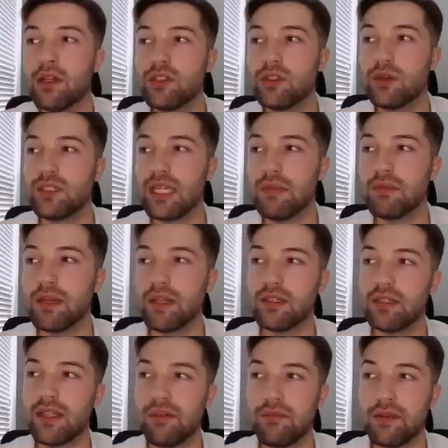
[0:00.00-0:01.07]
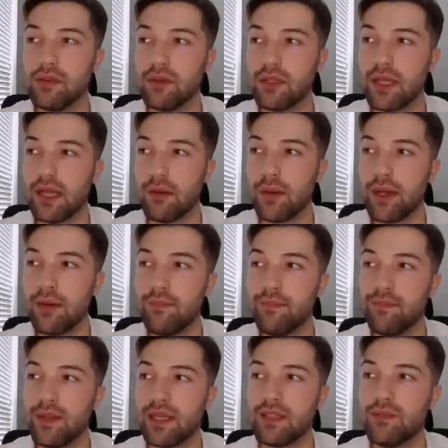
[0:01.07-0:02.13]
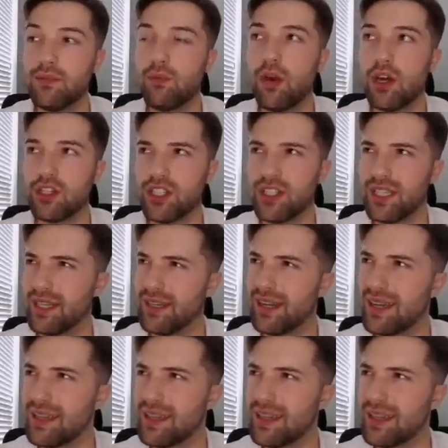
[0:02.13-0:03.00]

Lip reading: So a team that could definitely look that way is Washington.